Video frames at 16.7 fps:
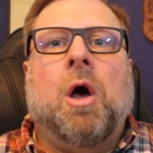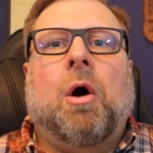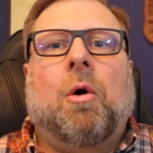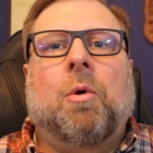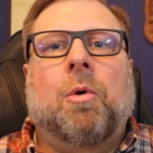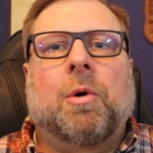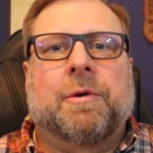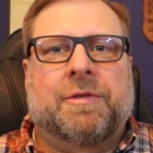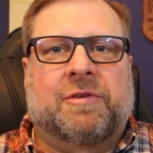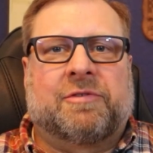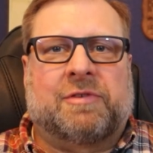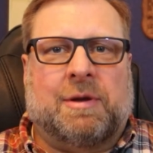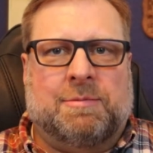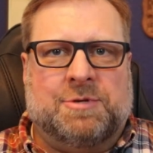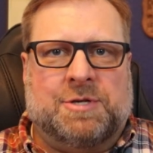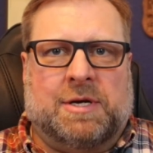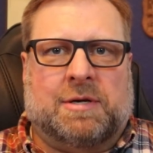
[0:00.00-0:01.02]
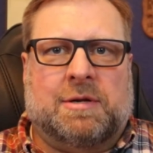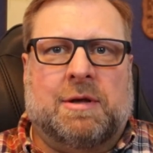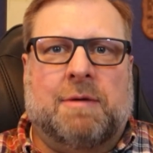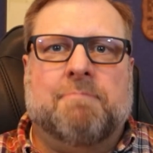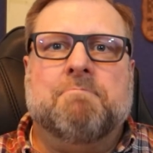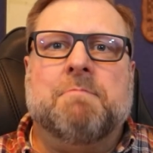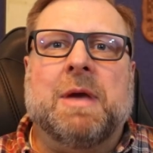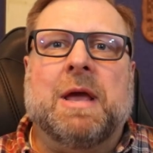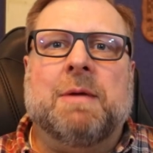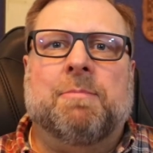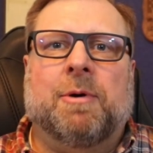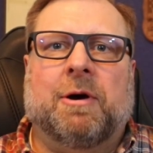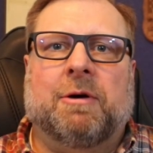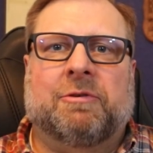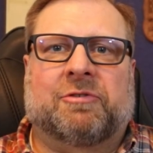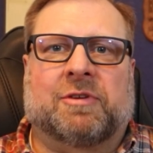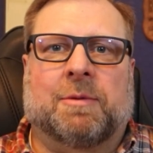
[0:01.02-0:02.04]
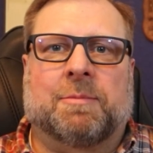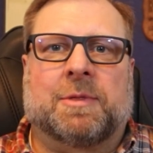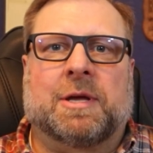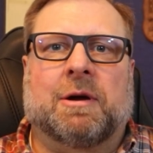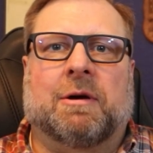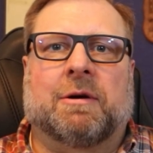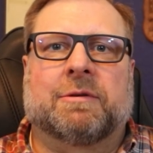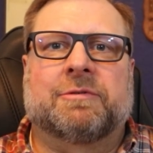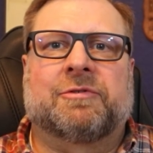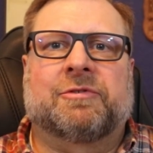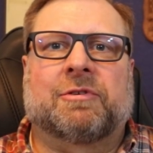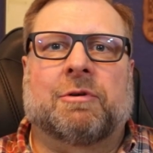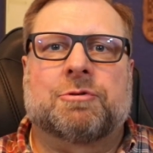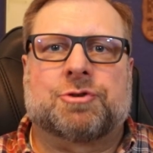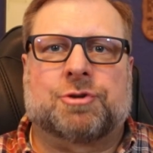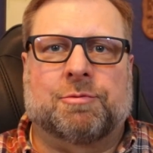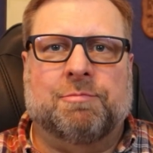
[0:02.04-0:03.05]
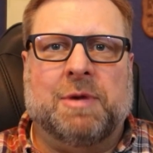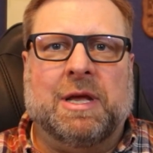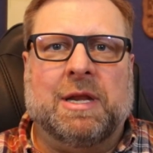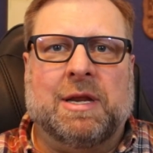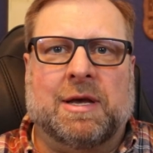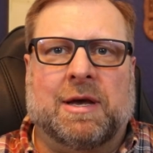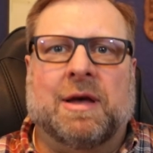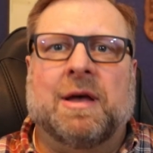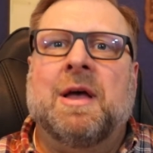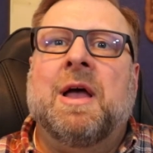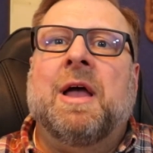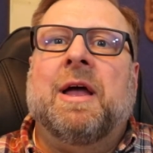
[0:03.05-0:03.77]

Or the subject may post something on social media